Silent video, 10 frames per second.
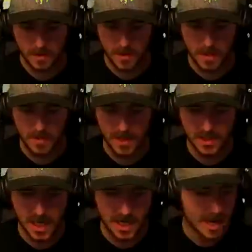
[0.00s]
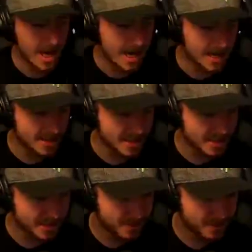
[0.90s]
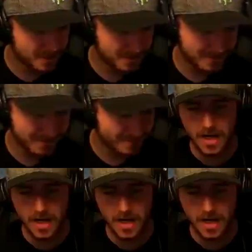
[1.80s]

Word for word: Right on that Gina ass. Oh, fuck.